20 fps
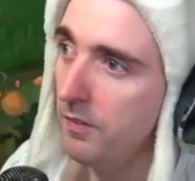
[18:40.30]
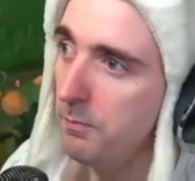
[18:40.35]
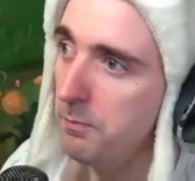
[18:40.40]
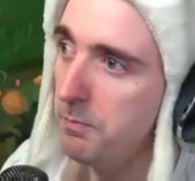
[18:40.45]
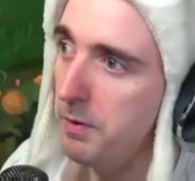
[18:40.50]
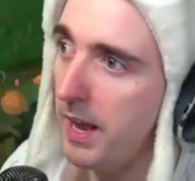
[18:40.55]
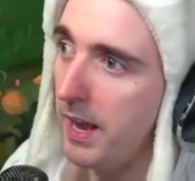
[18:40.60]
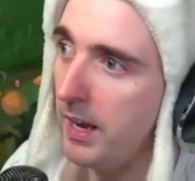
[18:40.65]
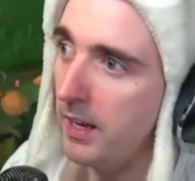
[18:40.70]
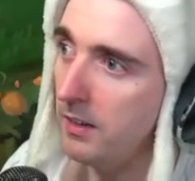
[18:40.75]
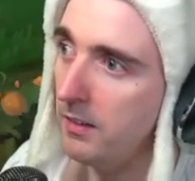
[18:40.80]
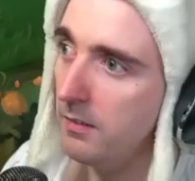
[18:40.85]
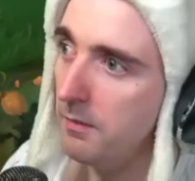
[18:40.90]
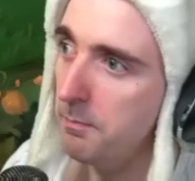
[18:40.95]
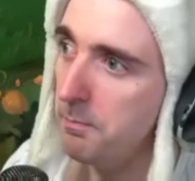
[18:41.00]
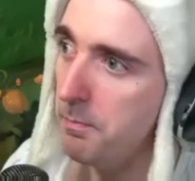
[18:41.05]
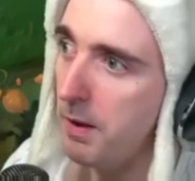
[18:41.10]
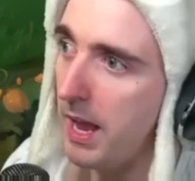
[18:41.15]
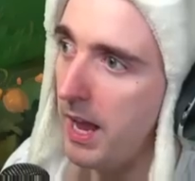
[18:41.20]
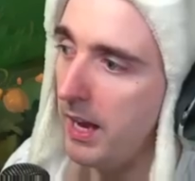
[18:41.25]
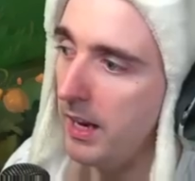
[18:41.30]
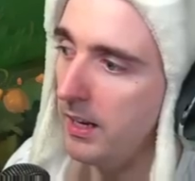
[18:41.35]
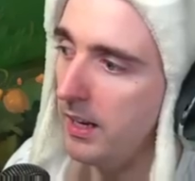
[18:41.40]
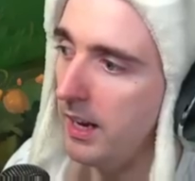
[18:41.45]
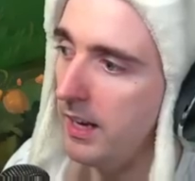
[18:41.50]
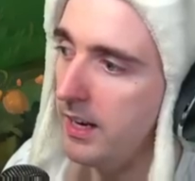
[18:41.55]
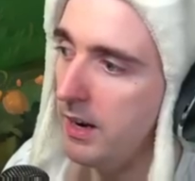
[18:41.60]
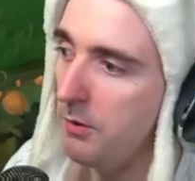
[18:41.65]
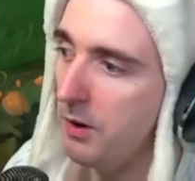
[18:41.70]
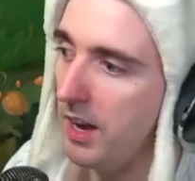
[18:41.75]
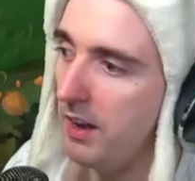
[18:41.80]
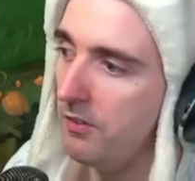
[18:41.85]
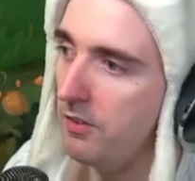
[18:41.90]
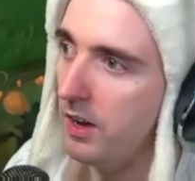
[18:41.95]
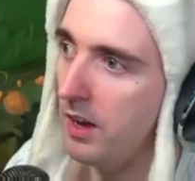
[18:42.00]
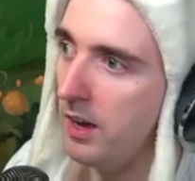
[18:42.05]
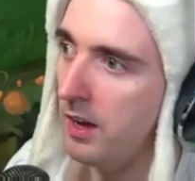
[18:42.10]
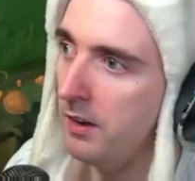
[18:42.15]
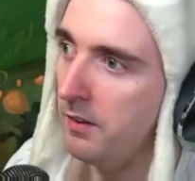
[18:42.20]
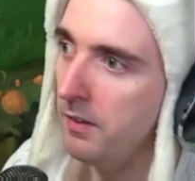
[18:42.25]
Bang, bang. And now we have
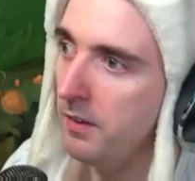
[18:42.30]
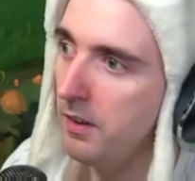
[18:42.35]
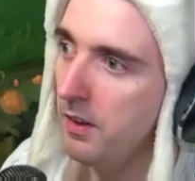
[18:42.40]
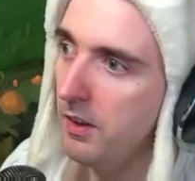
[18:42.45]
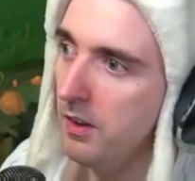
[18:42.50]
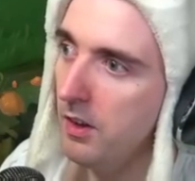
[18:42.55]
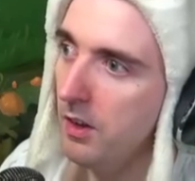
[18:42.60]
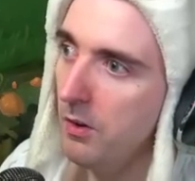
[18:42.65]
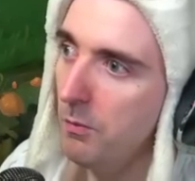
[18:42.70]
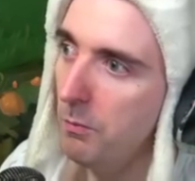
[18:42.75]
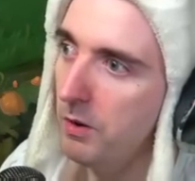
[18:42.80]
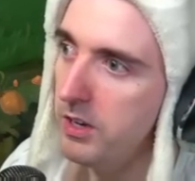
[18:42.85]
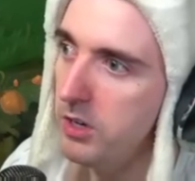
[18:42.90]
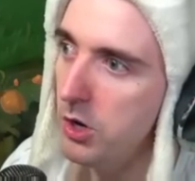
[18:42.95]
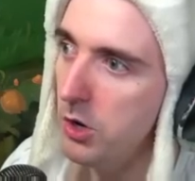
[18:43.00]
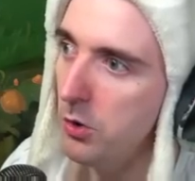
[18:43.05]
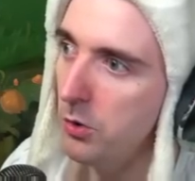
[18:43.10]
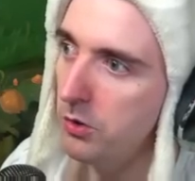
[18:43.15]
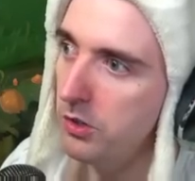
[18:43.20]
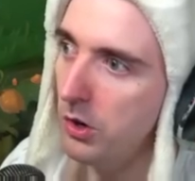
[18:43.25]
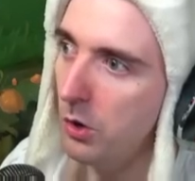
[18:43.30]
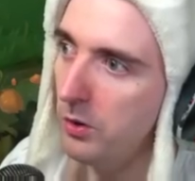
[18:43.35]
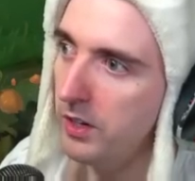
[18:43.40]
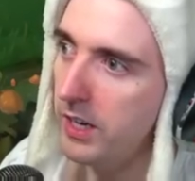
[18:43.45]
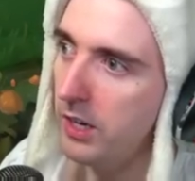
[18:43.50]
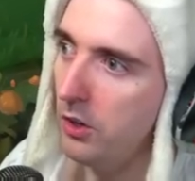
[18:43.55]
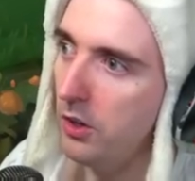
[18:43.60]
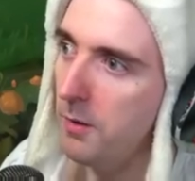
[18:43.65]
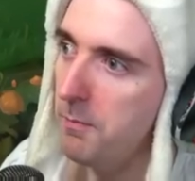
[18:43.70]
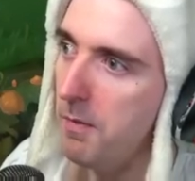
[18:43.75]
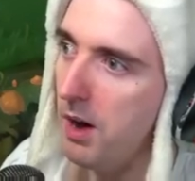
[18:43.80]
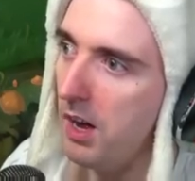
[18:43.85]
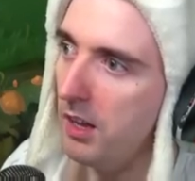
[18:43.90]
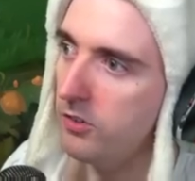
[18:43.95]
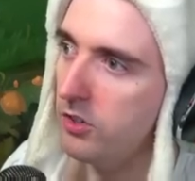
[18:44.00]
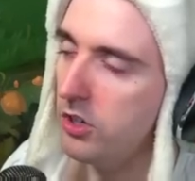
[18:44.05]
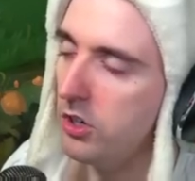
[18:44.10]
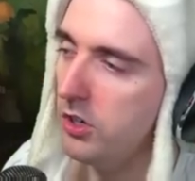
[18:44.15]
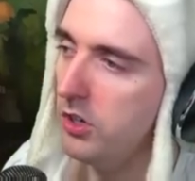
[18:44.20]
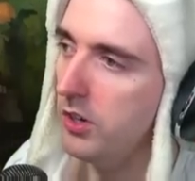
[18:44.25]
a... When you don't kill the
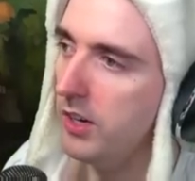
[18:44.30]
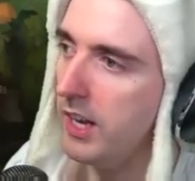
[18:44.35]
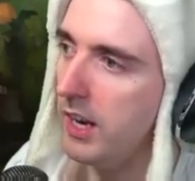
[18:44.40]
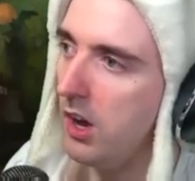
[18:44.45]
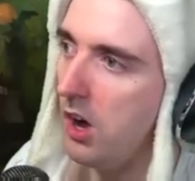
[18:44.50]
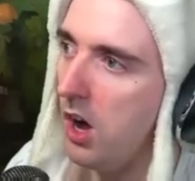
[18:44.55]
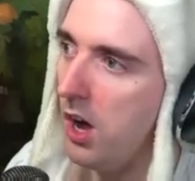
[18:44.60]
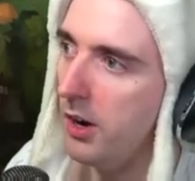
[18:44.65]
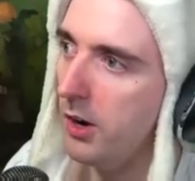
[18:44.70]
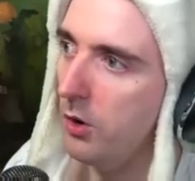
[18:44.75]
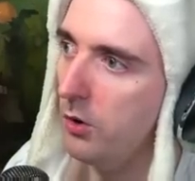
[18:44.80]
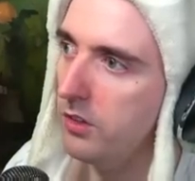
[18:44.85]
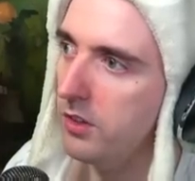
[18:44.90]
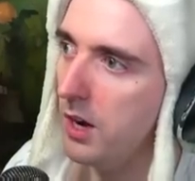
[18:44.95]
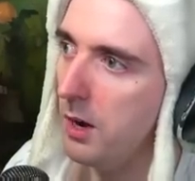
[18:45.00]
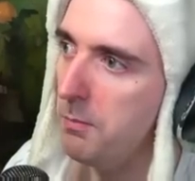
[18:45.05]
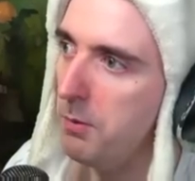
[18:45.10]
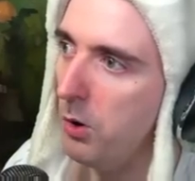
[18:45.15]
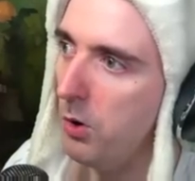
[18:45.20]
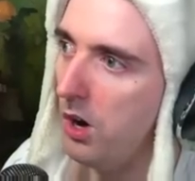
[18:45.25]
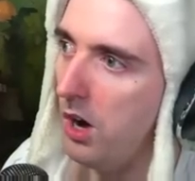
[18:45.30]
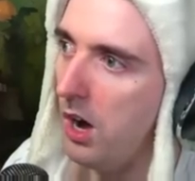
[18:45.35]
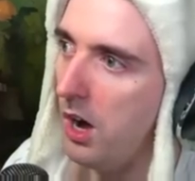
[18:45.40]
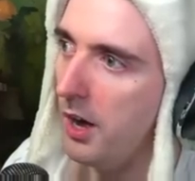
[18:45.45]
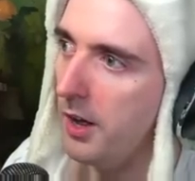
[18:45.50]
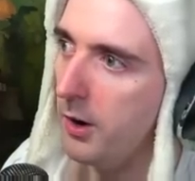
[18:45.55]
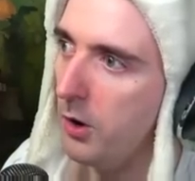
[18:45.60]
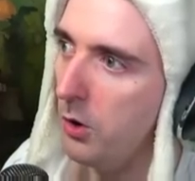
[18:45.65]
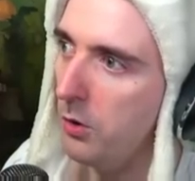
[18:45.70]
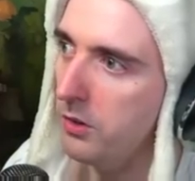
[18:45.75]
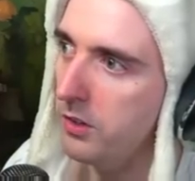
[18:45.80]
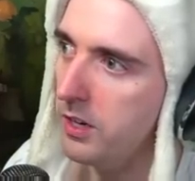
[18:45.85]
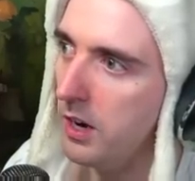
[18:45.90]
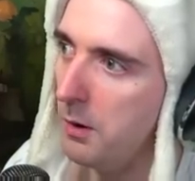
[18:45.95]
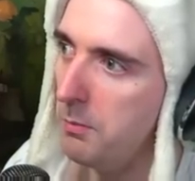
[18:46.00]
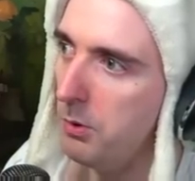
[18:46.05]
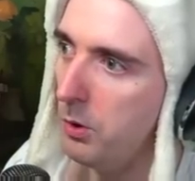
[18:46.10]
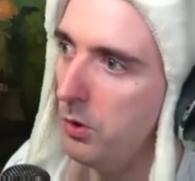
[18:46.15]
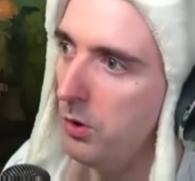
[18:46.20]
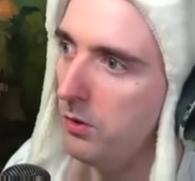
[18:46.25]
monster, you get auto,
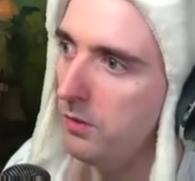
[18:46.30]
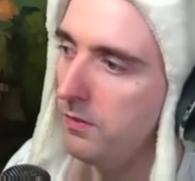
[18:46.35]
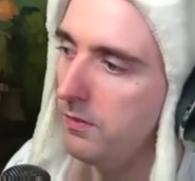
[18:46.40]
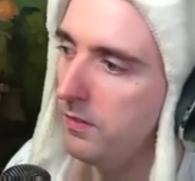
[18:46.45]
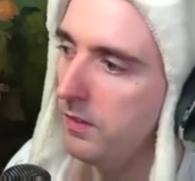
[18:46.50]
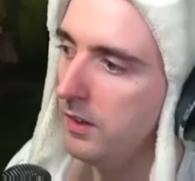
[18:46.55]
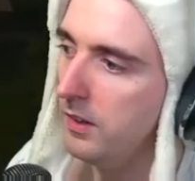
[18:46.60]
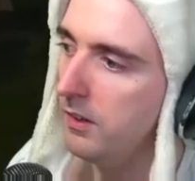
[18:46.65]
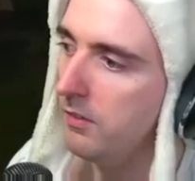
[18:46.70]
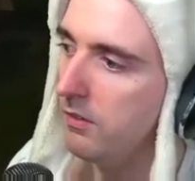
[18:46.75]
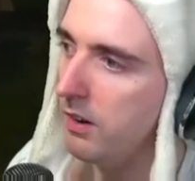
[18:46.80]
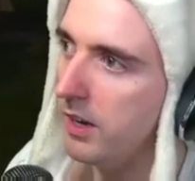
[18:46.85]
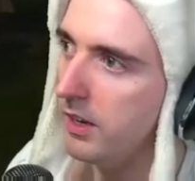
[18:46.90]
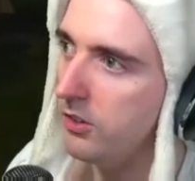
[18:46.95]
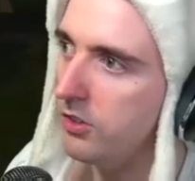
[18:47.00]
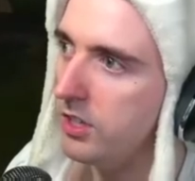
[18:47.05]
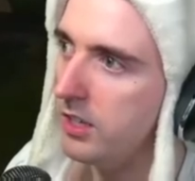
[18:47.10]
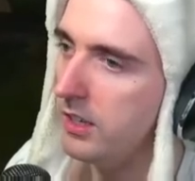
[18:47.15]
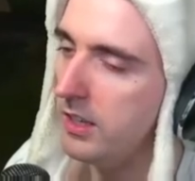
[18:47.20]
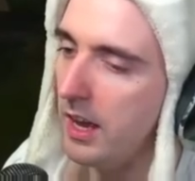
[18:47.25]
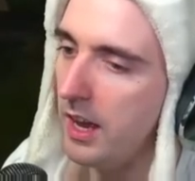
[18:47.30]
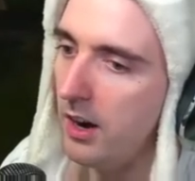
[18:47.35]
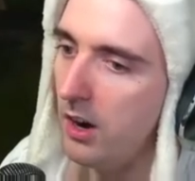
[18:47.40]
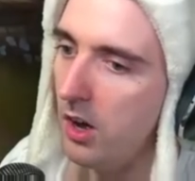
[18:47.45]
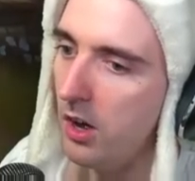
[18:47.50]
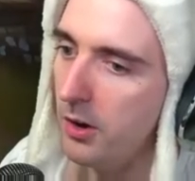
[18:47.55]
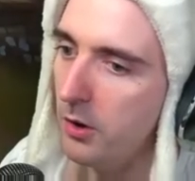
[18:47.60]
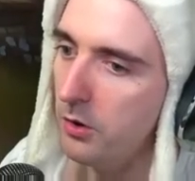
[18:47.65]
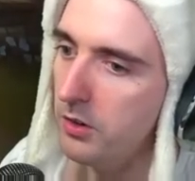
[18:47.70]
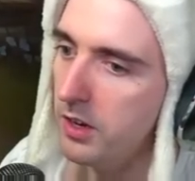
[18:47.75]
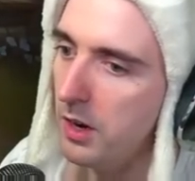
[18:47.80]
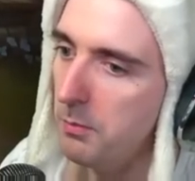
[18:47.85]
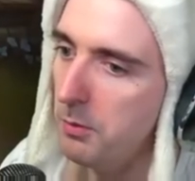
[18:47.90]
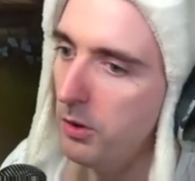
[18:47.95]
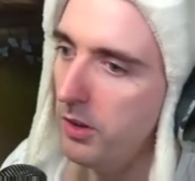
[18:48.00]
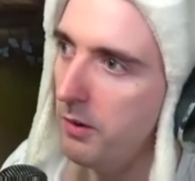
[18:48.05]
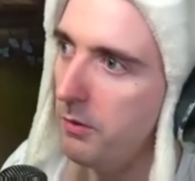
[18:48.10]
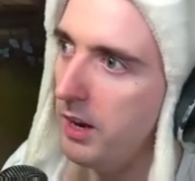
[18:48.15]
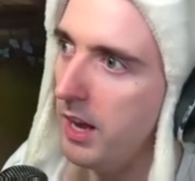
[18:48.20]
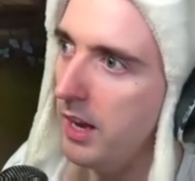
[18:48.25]
double... Right, you see that auto double
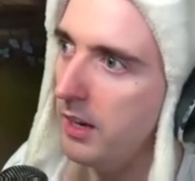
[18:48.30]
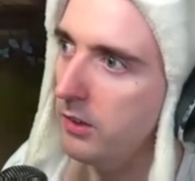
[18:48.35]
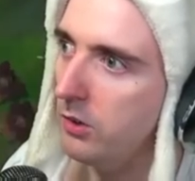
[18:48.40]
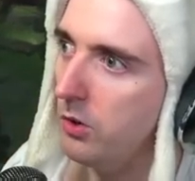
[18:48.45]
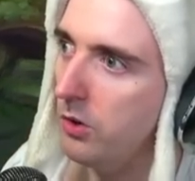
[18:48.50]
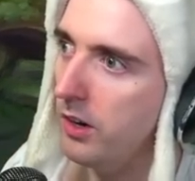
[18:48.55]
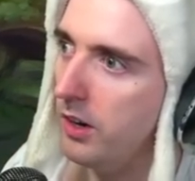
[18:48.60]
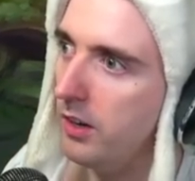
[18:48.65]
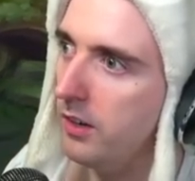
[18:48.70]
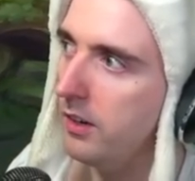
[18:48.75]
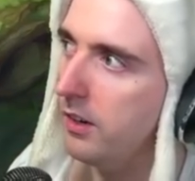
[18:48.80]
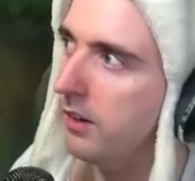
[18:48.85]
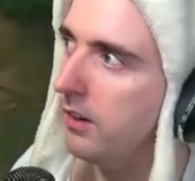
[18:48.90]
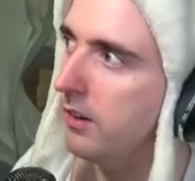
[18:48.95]
that we had going on?